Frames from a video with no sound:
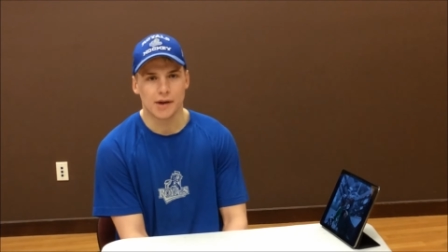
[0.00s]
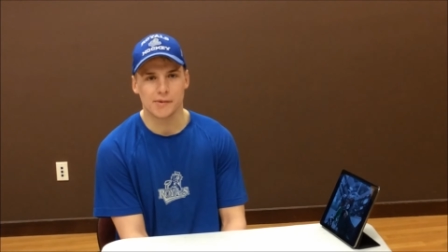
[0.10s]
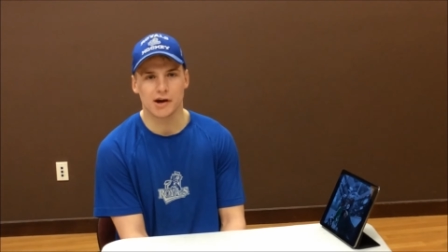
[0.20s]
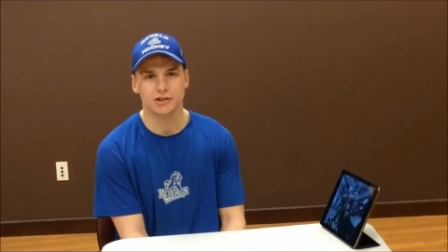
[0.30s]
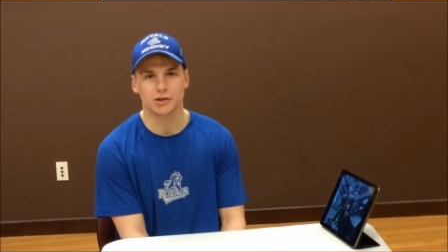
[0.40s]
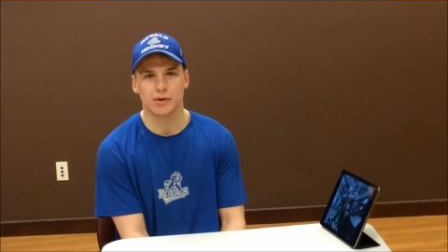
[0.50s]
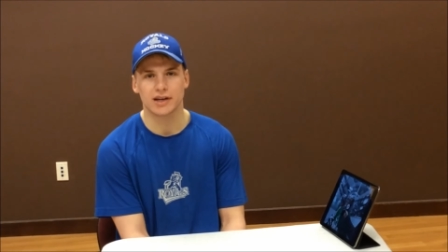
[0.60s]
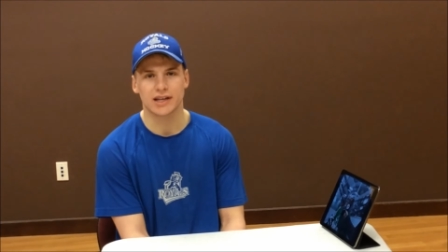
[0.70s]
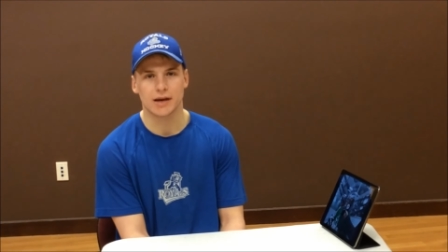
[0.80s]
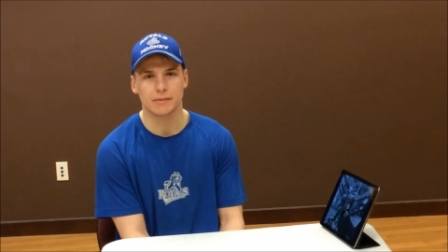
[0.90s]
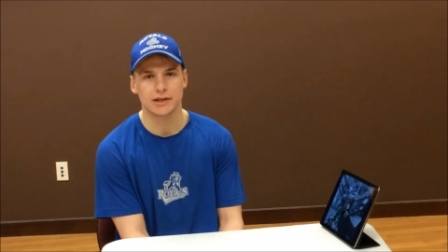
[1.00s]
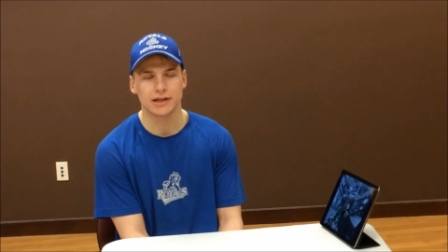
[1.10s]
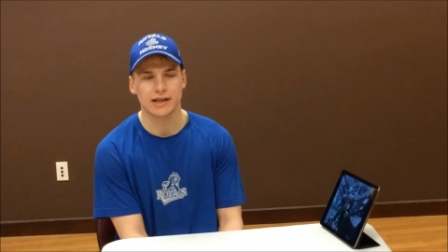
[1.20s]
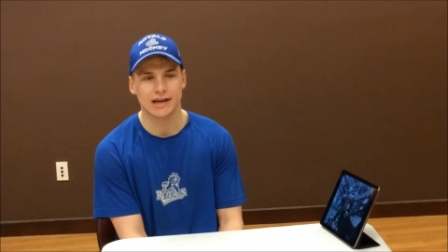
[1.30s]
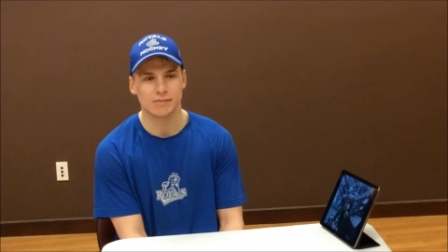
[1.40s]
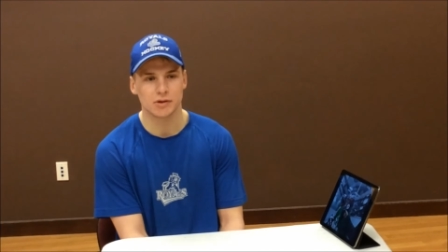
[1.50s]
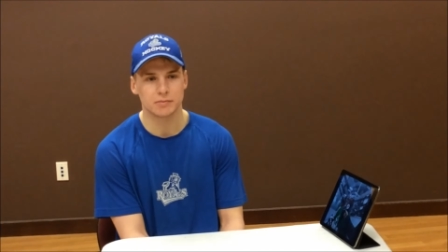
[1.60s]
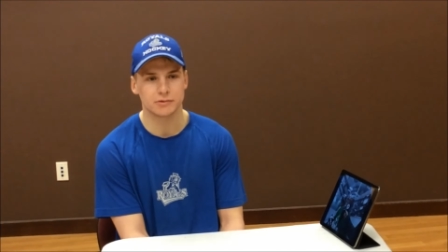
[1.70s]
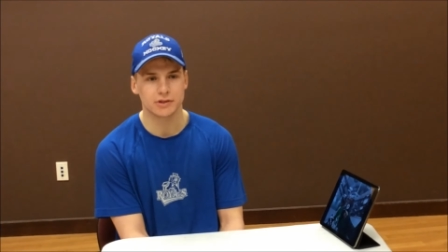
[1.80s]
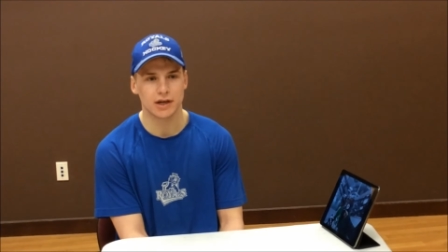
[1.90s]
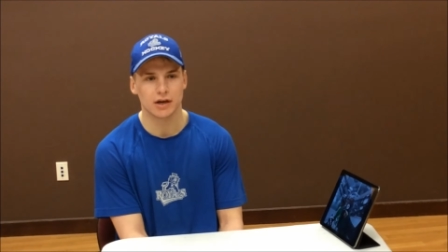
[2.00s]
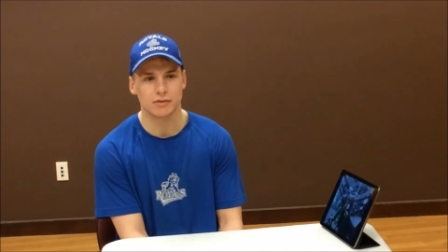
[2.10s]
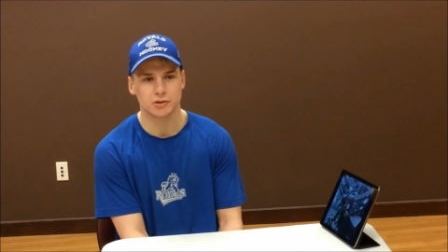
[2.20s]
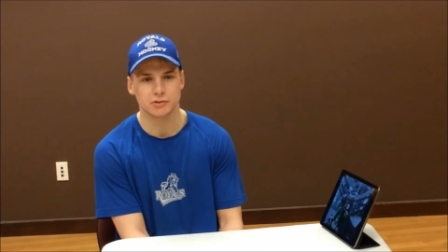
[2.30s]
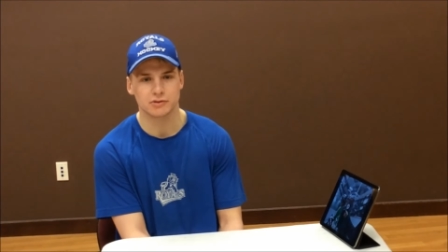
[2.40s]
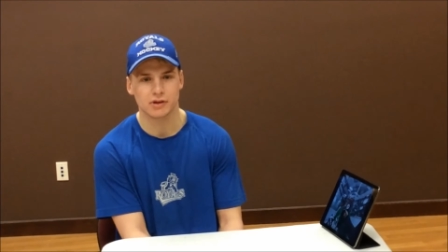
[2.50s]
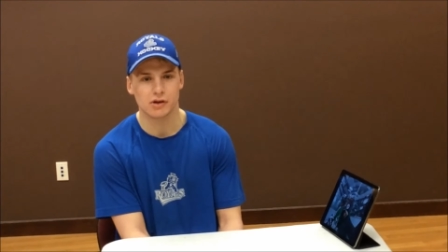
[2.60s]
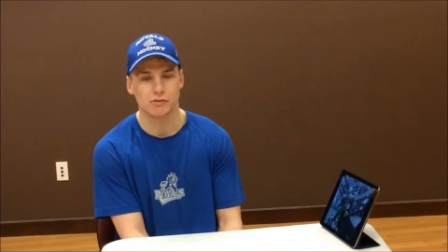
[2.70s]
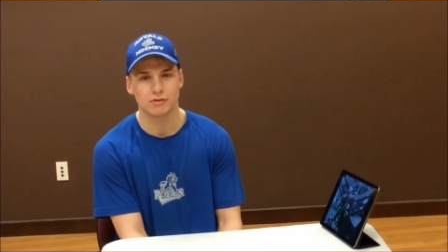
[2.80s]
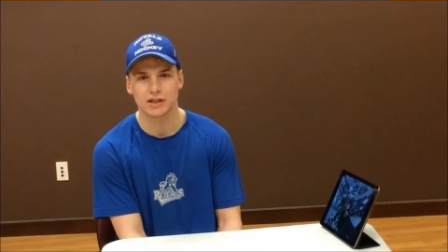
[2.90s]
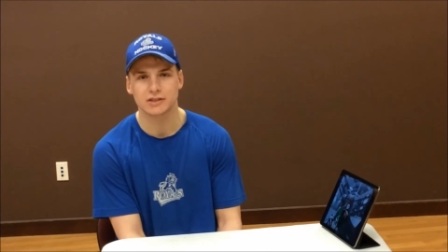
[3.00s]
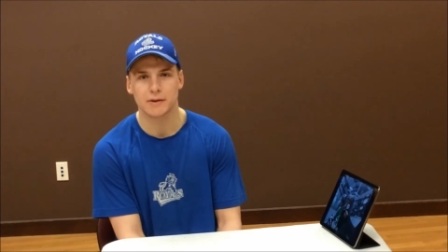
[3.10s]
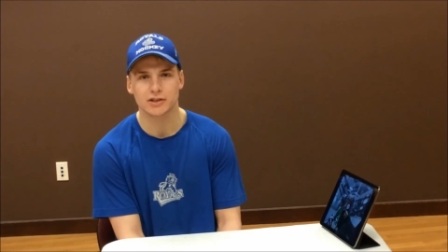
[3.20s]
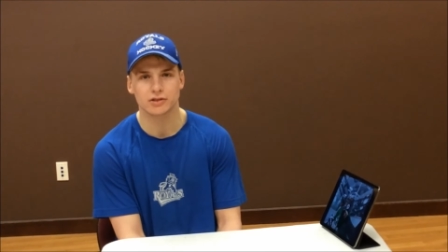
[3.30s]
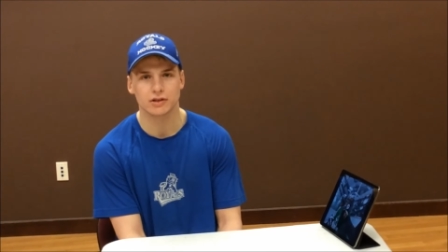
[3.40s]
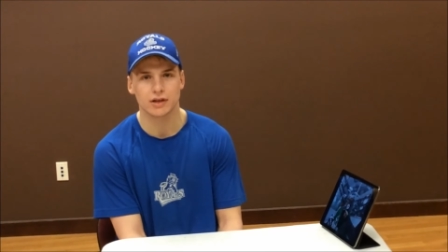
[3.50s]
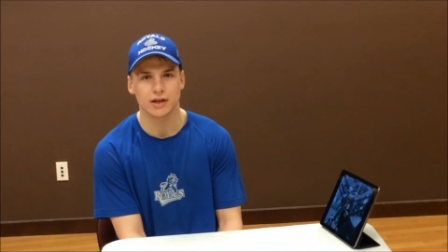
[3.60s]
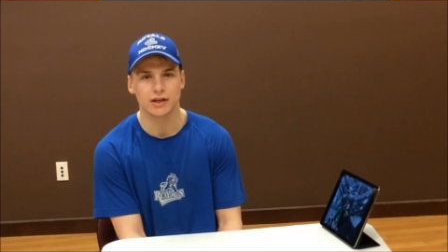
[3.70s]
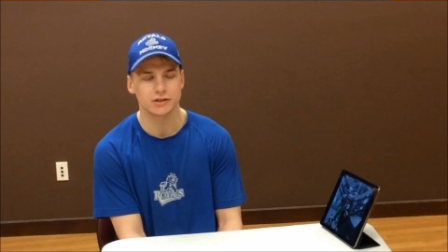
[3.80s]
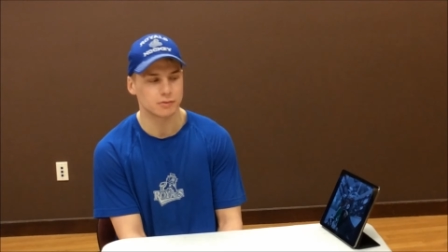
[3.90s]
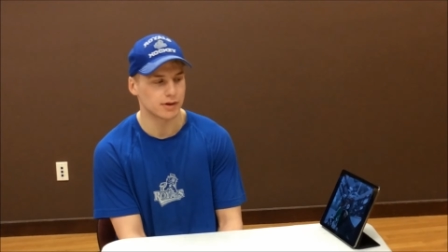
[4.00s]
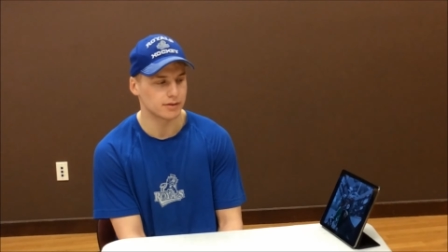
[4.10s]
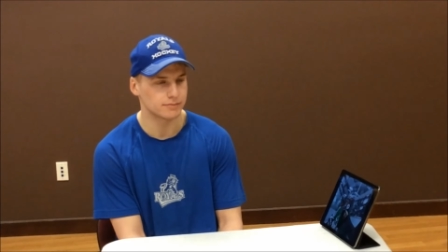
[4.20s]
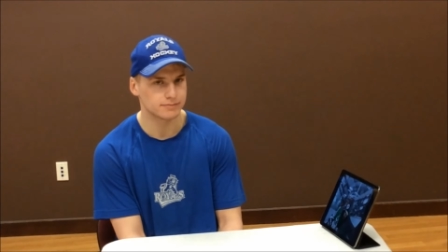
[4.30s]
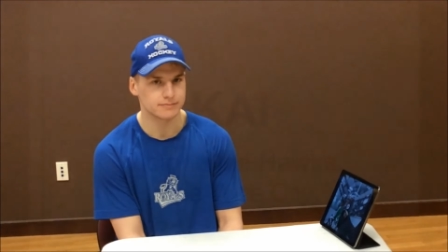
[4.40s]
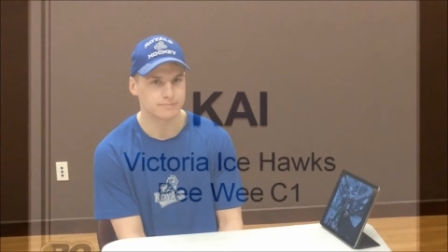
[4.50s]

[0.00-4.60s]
and we also won Kibbut and Kamloops, uh, which was you know really special as well.